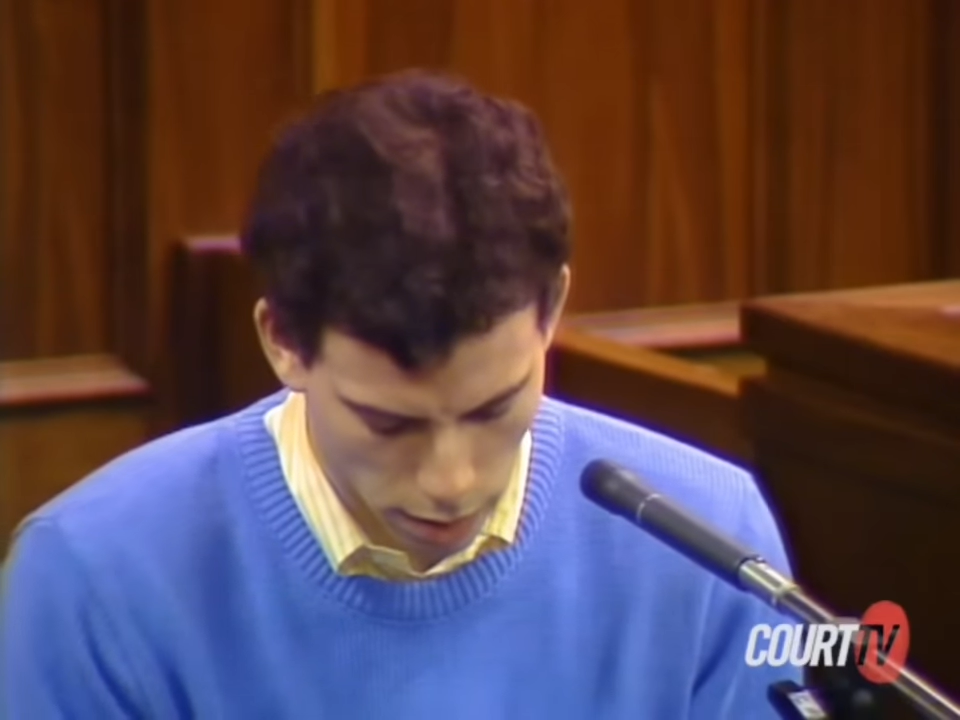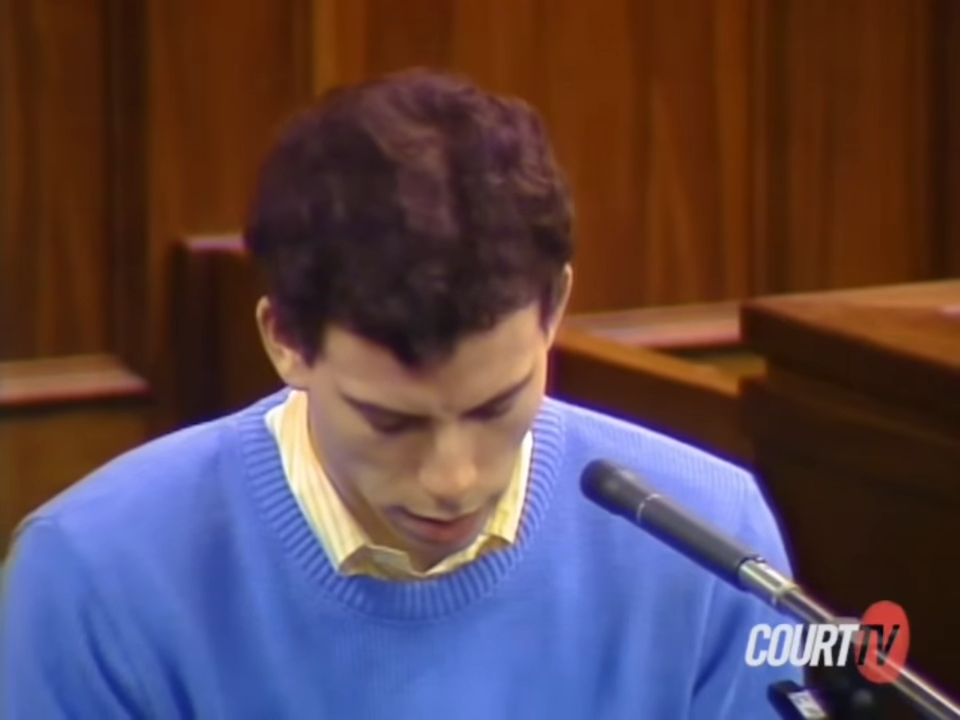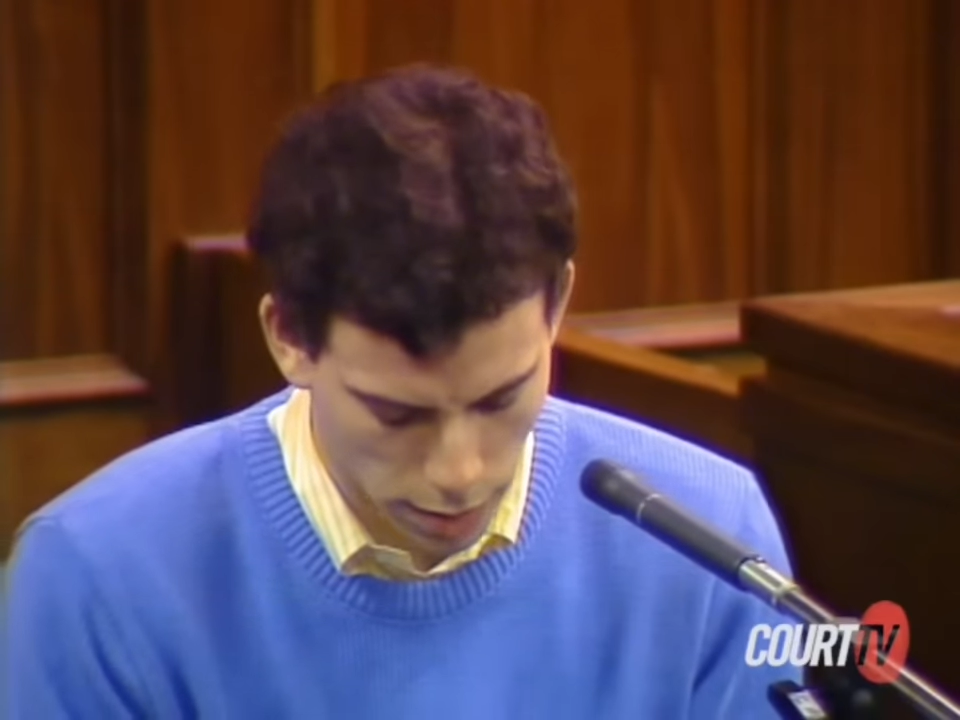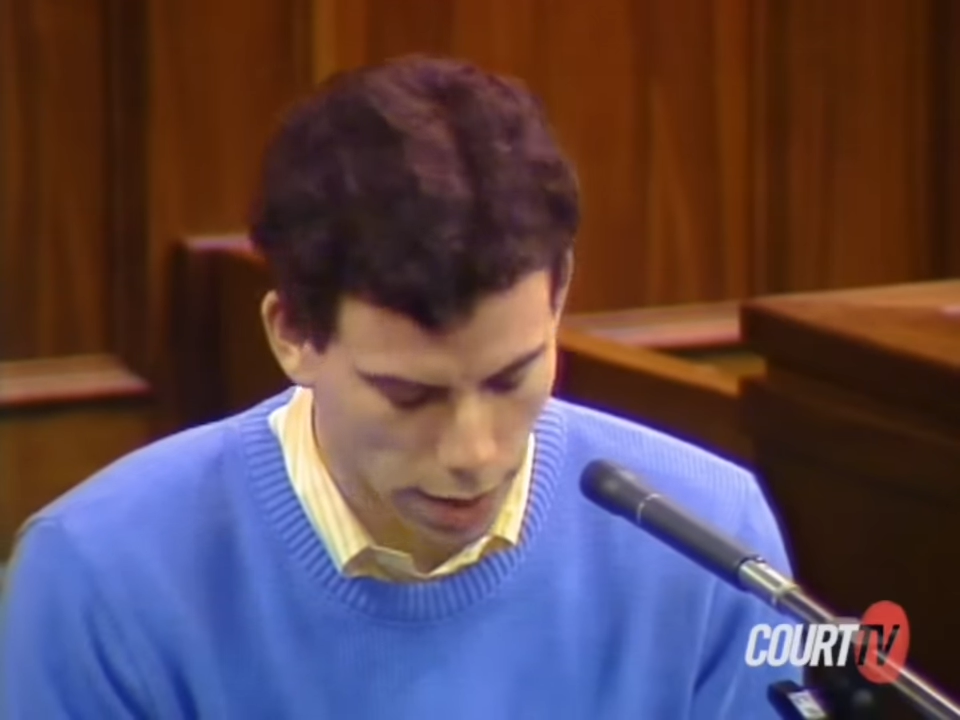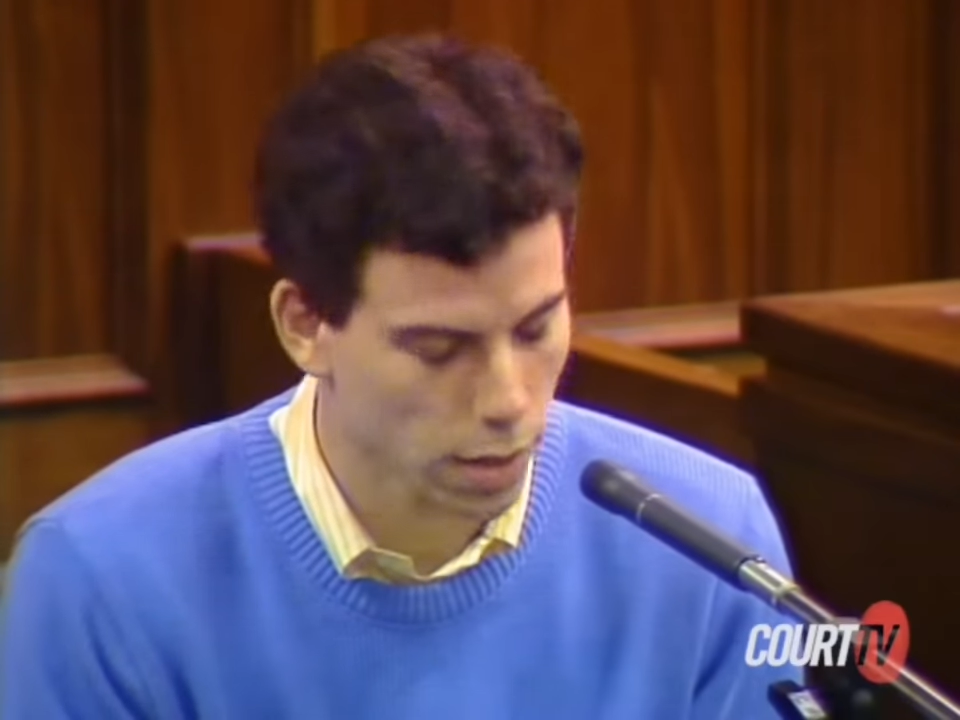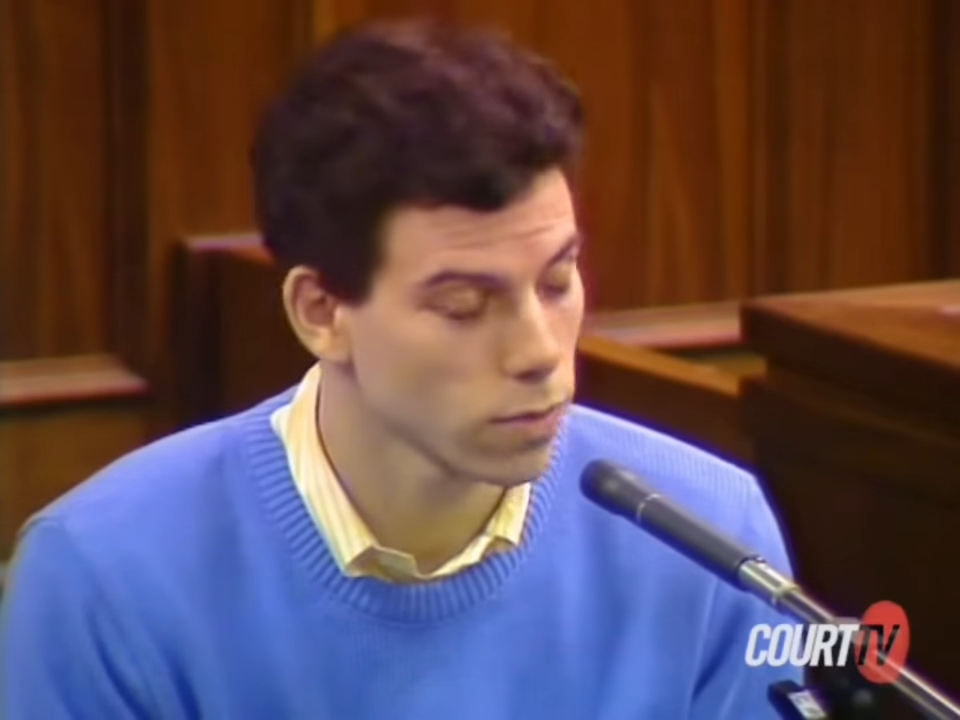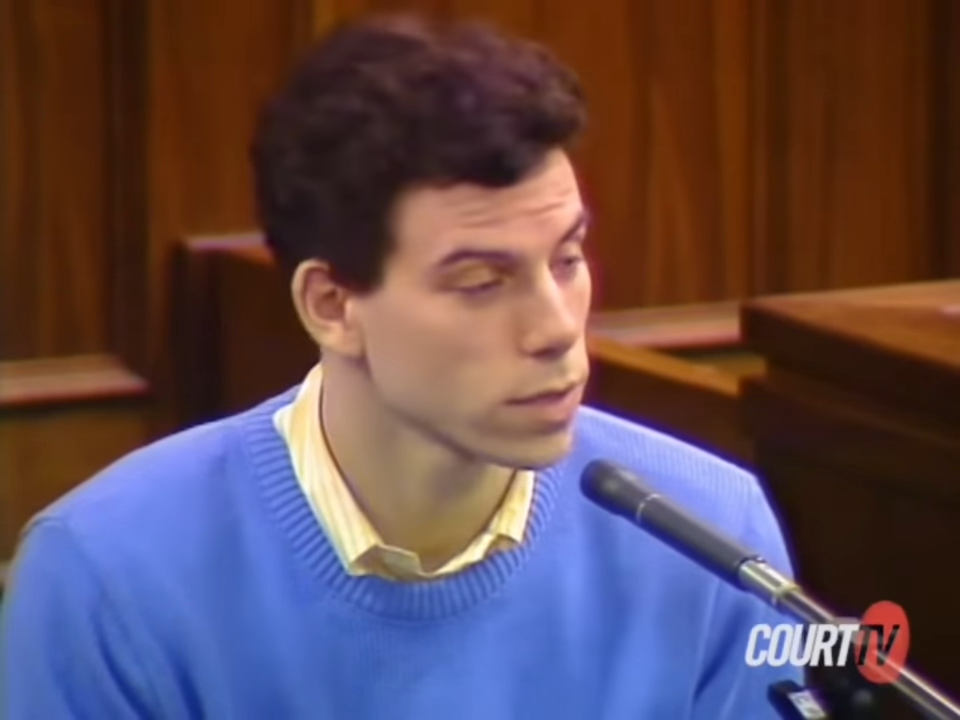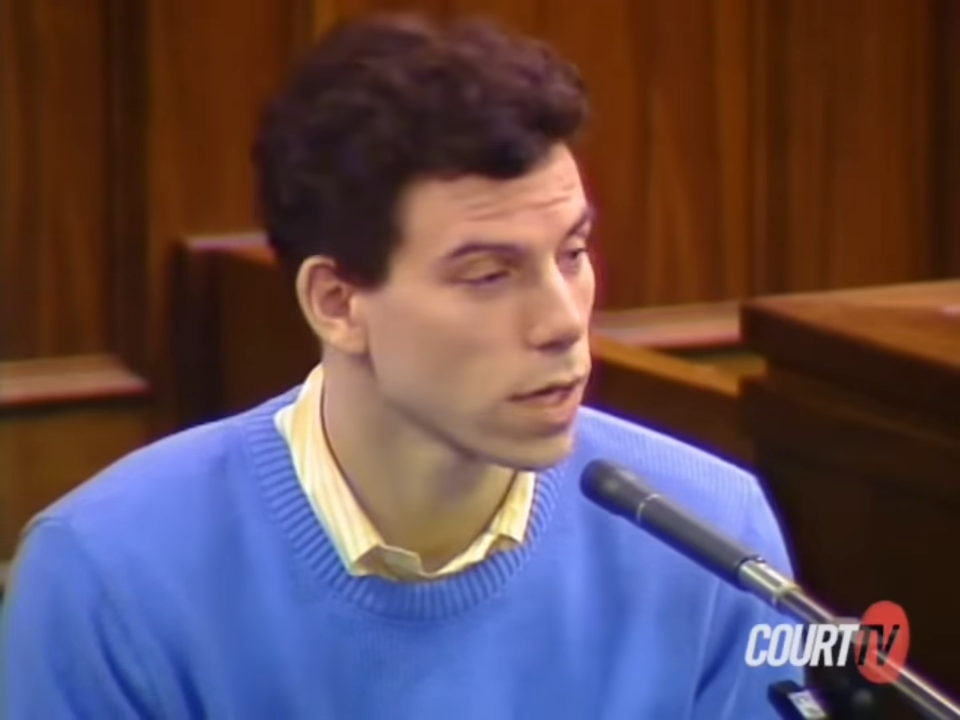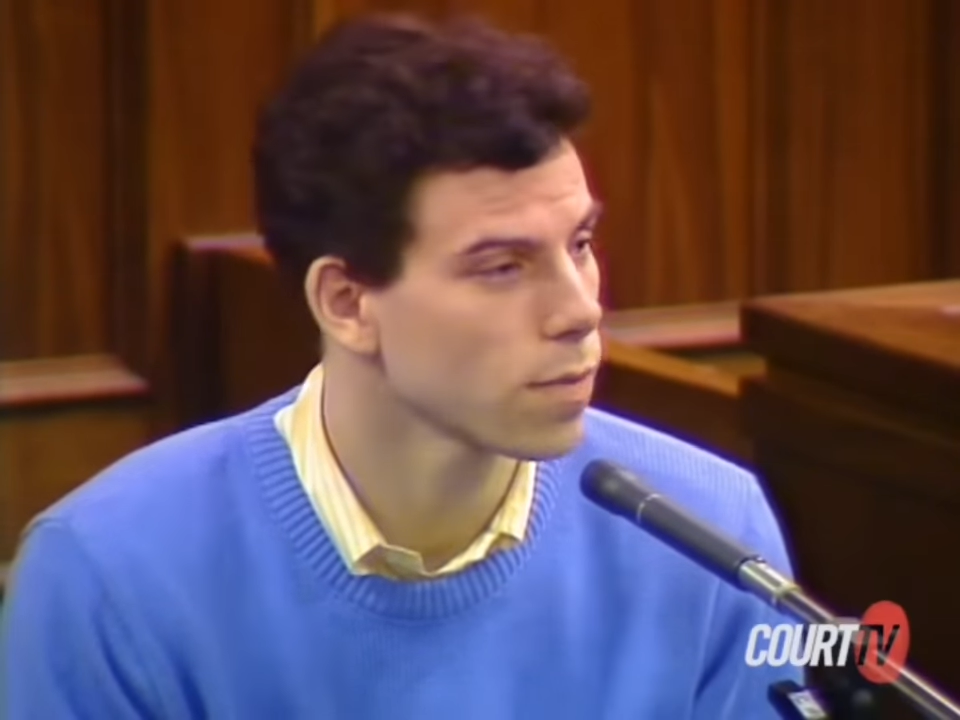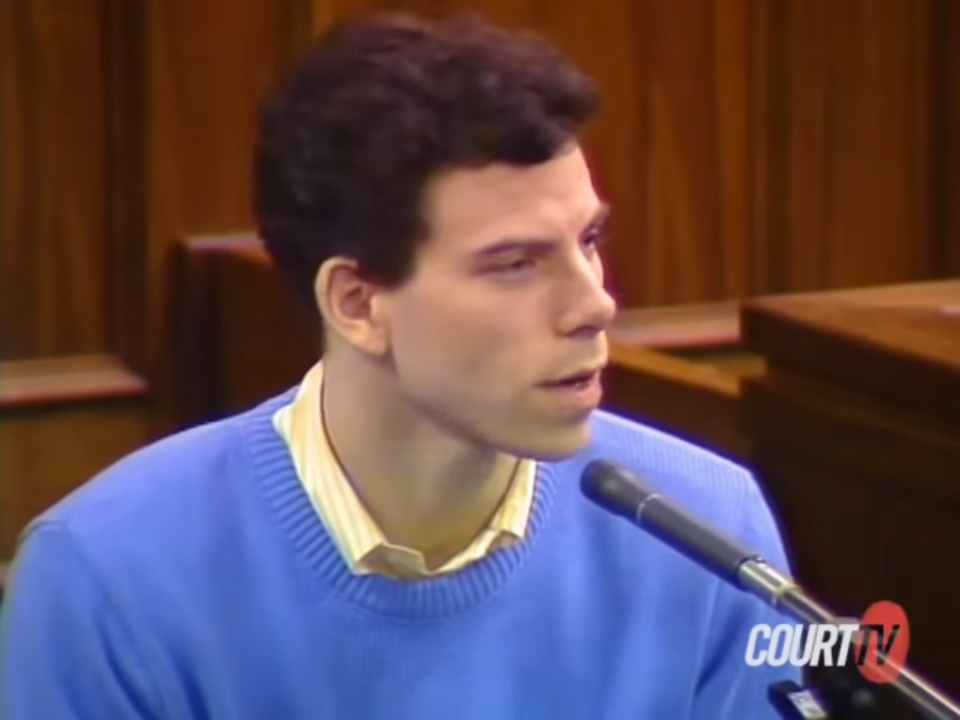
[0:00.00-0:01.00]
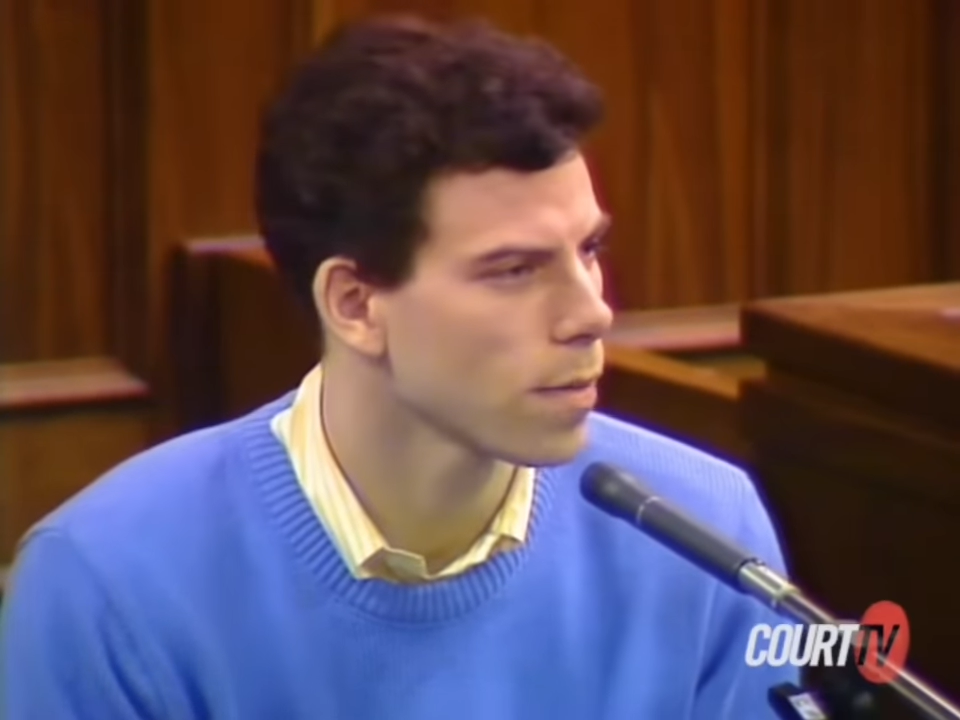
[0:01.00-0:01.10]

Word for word: Yeah, it was on my